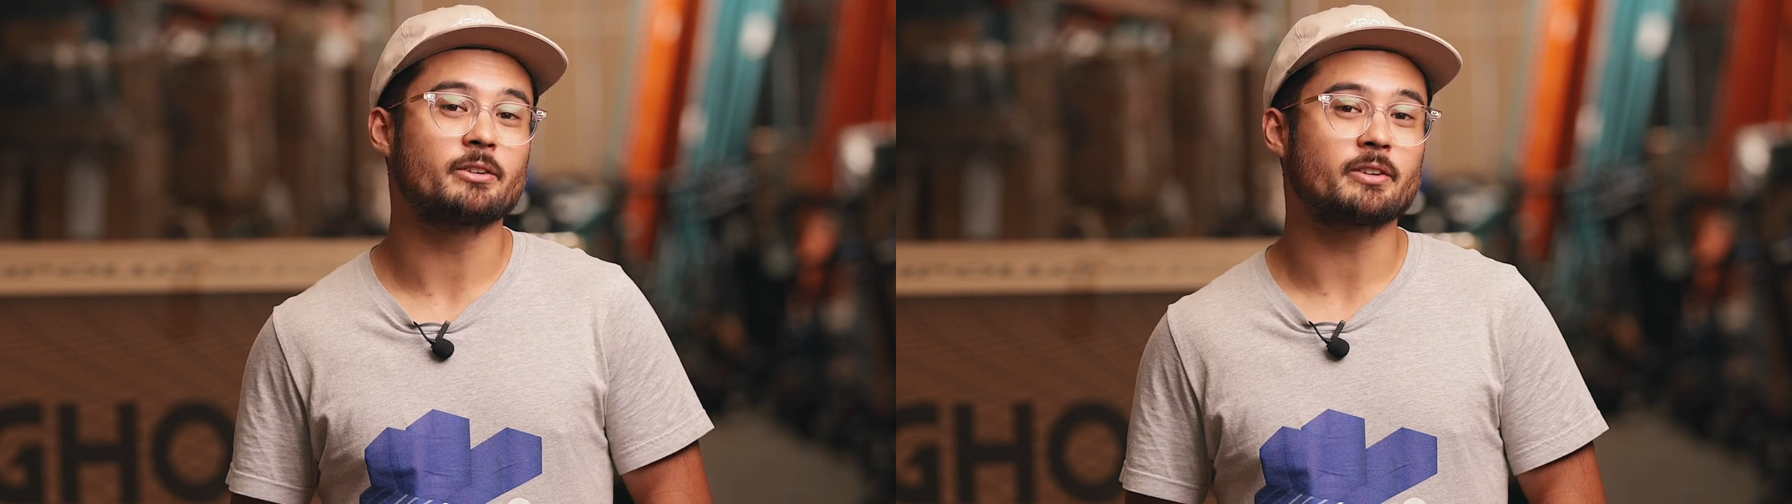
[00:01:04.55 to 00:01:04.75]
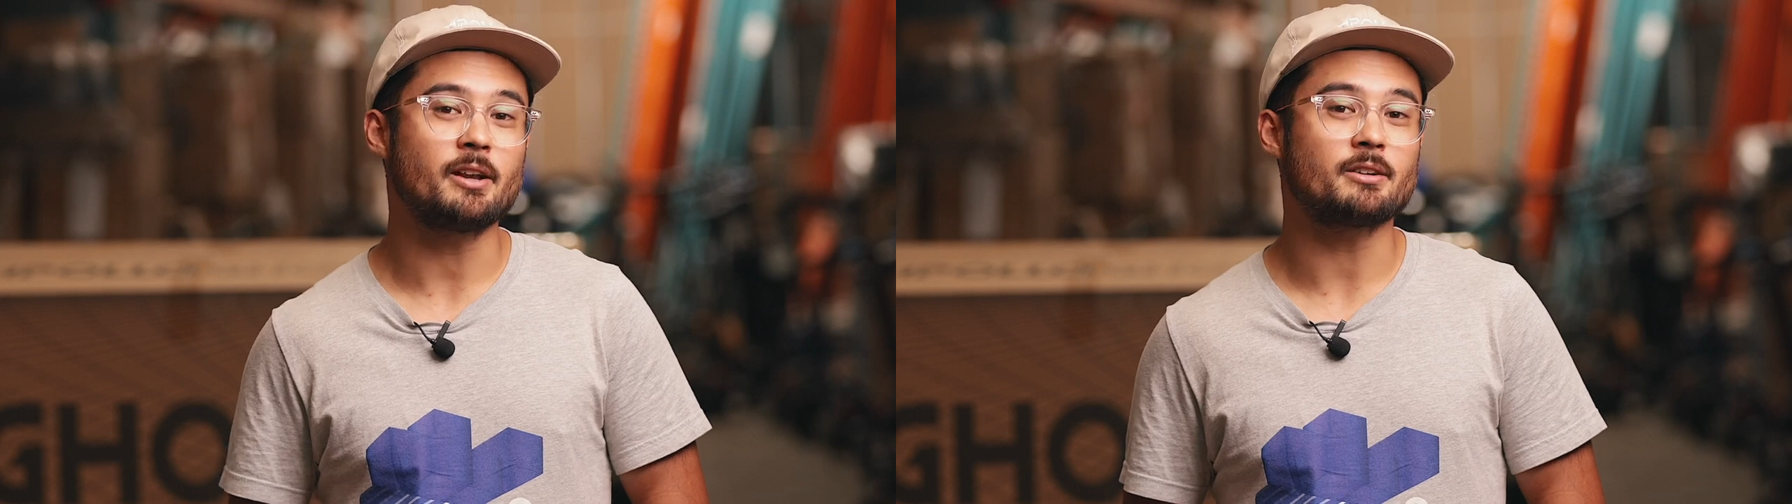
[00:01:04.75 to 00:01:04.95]

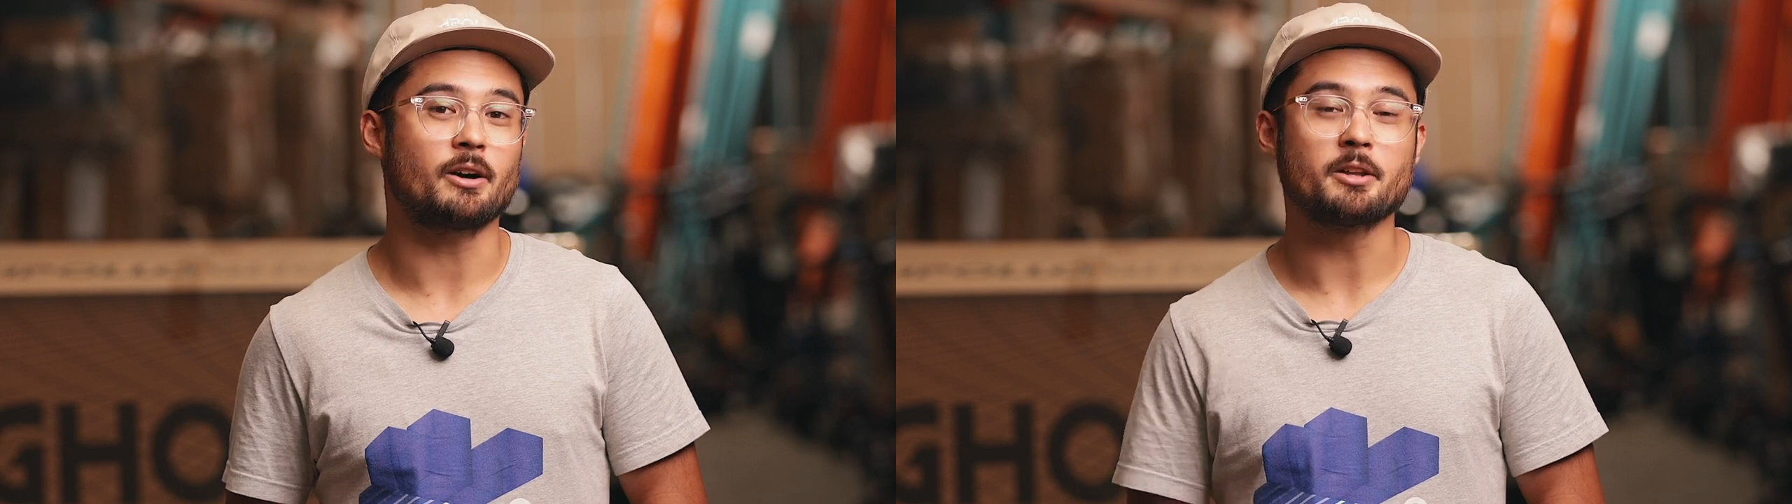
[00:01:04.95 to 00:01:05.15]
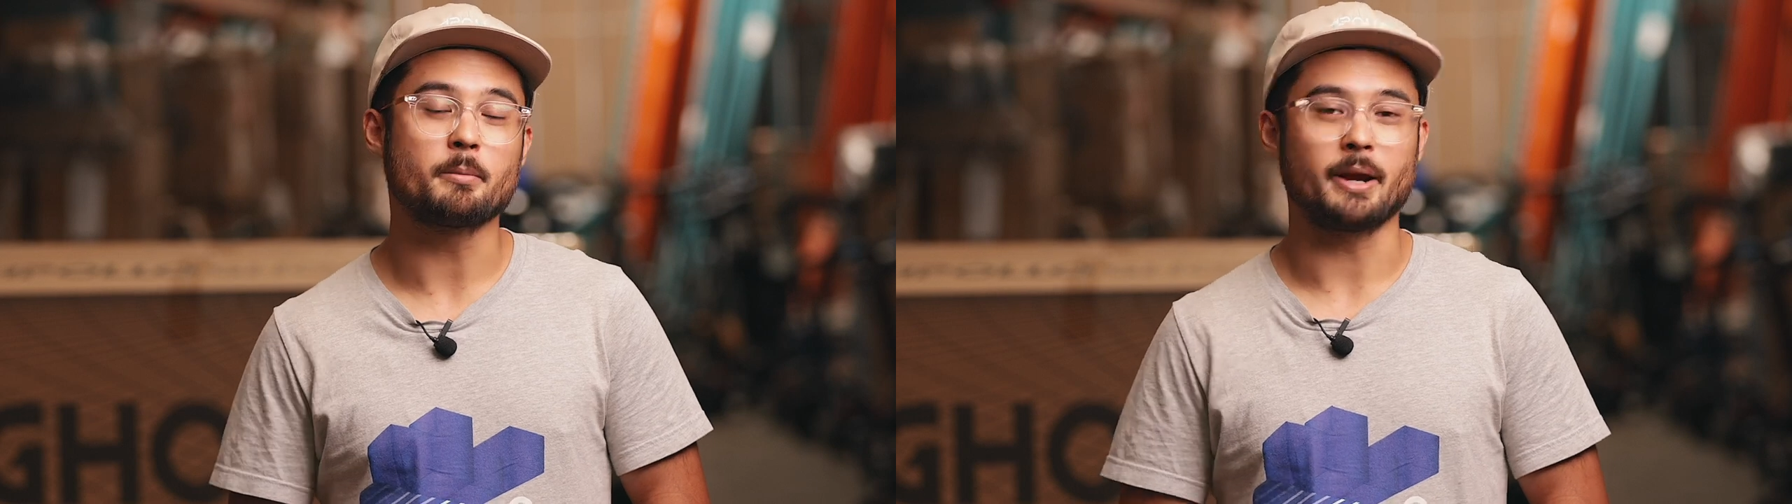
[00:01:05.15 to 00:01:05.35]
sent
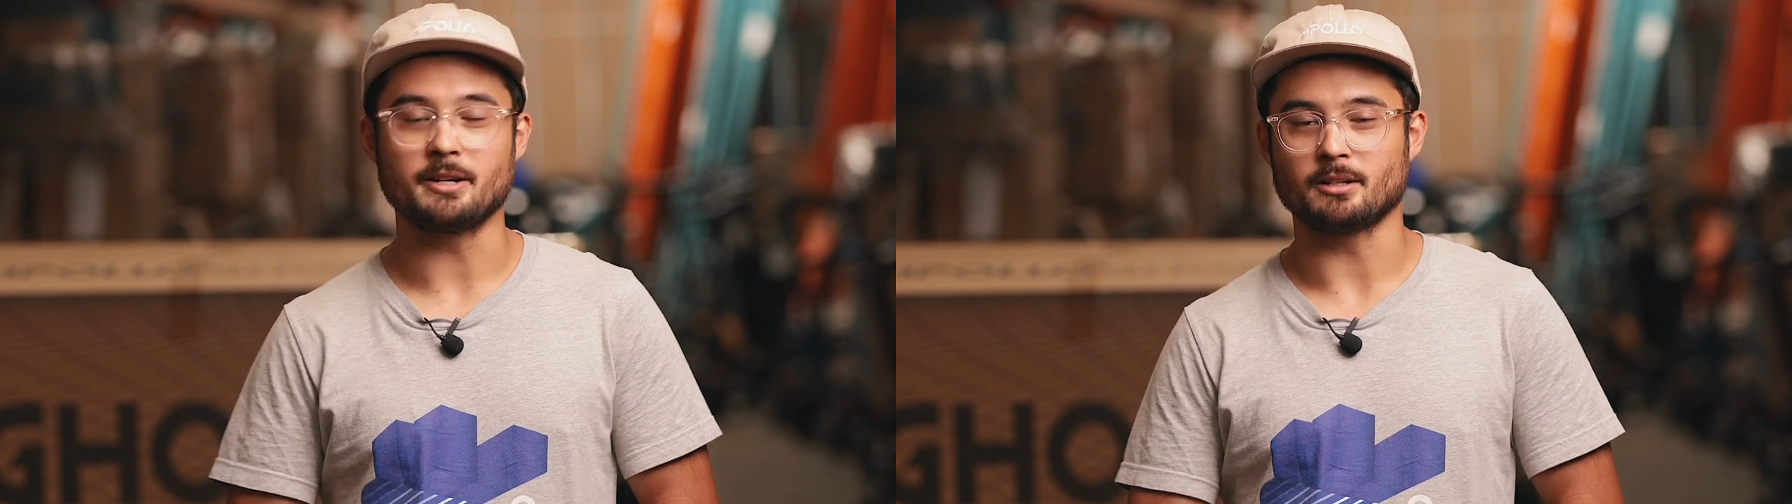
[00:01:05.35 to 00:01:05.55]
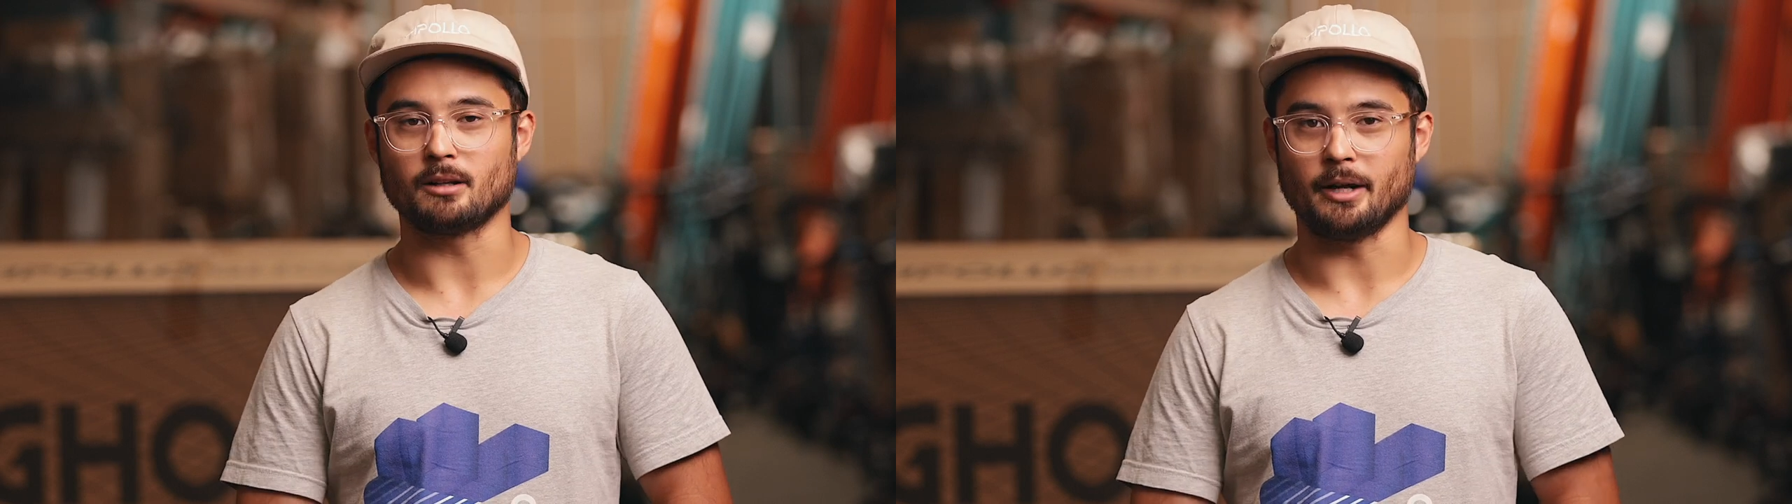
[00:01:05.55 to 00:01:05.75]
onto the painting